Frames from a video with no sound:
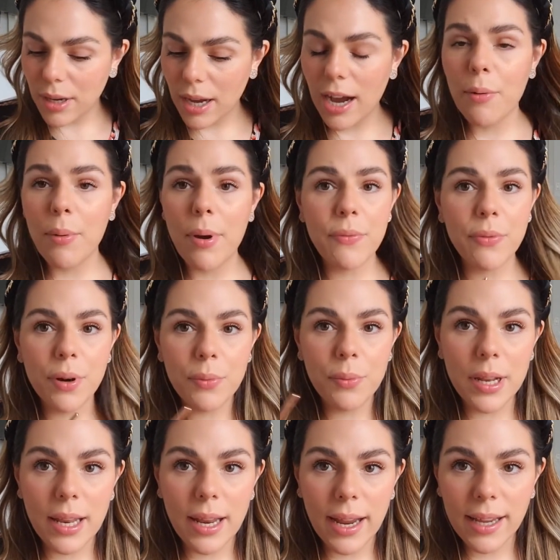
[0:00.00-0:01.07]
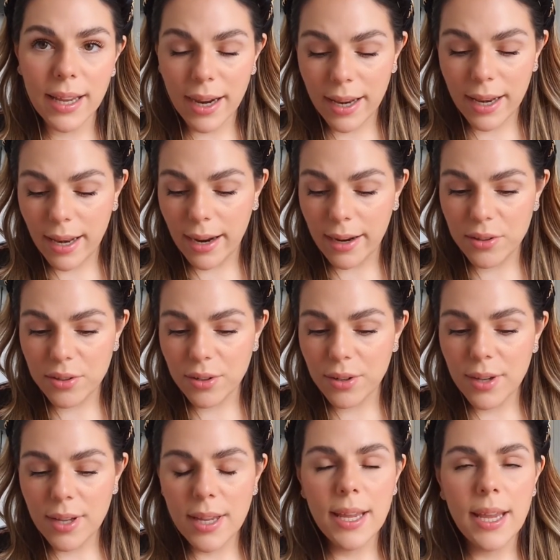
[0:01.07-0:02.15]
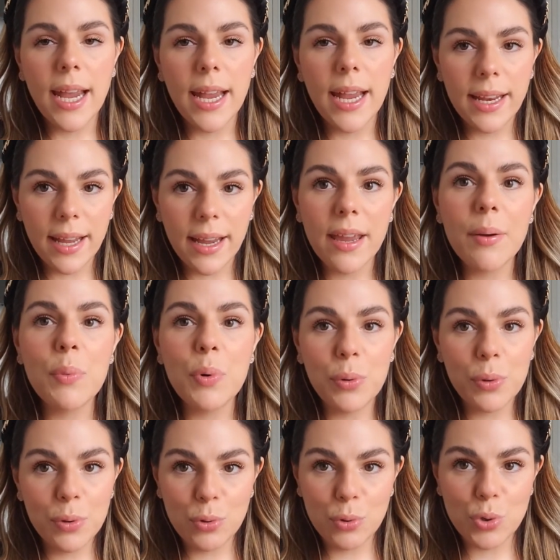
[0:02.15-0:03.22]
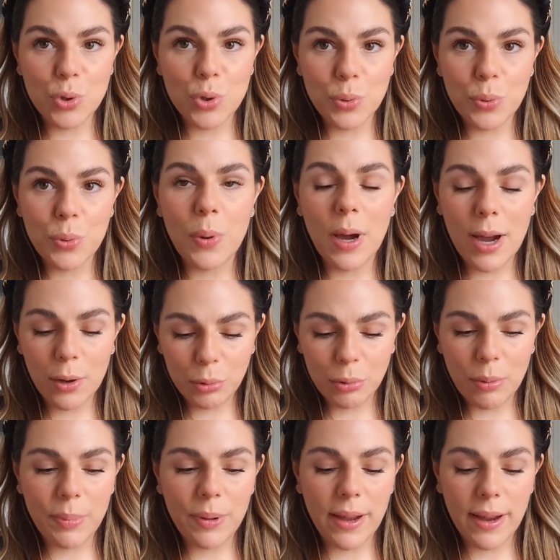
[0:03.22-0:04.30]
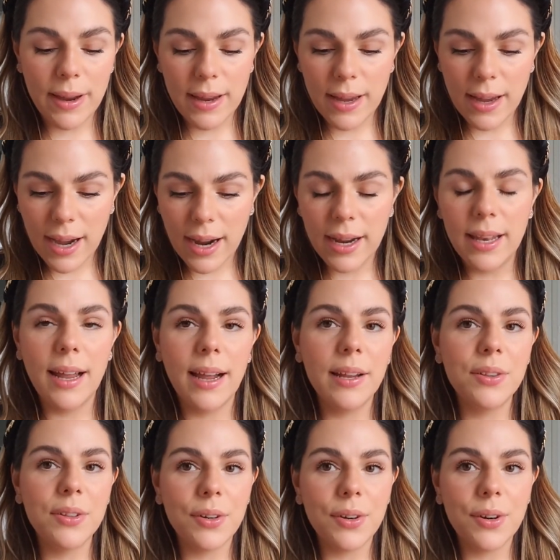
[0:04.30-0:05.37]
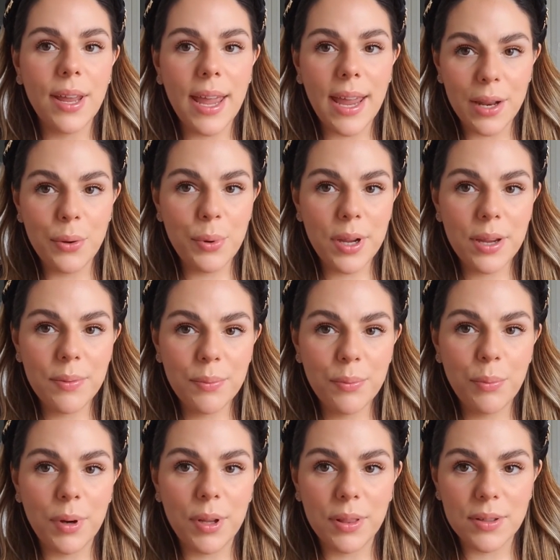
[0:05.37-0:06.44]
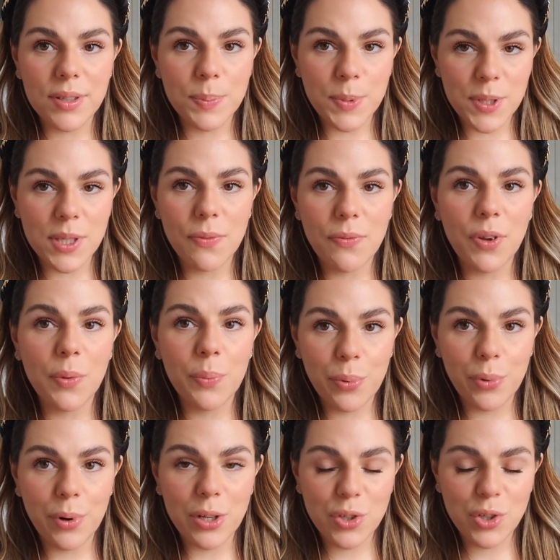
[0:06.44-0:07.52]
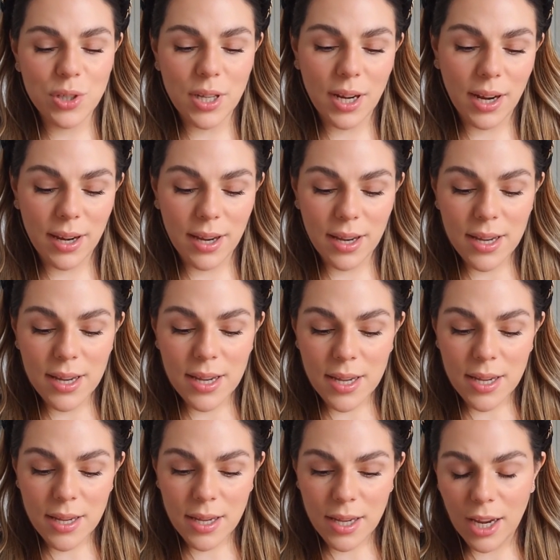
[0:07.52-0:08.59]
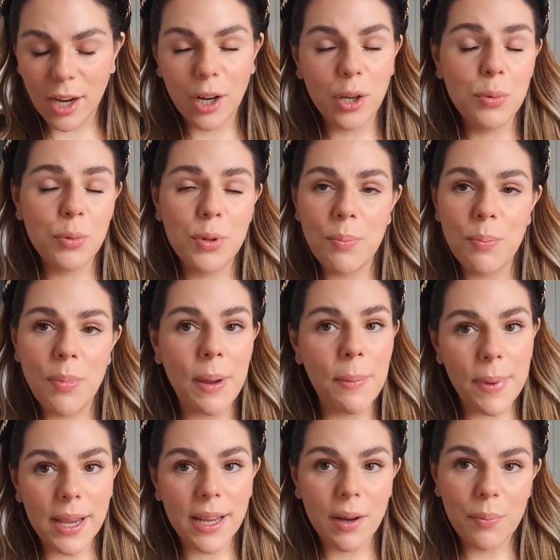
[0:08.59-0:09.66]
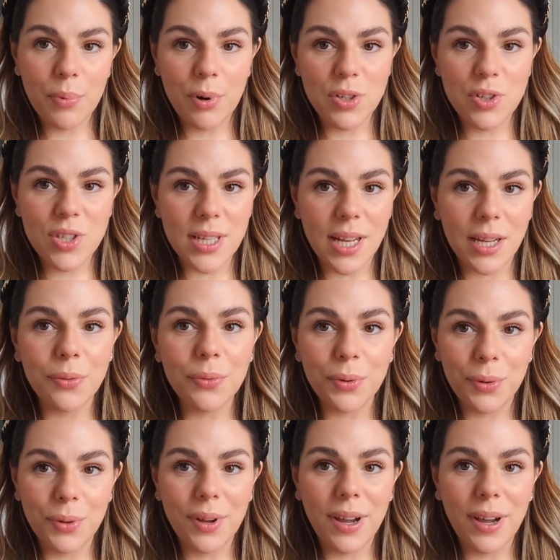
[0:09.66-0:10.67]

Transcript: However, I really like highlighter, and I am going to show you how to apply highlighter anyway with the specific brush that I include in my makeup brush set for the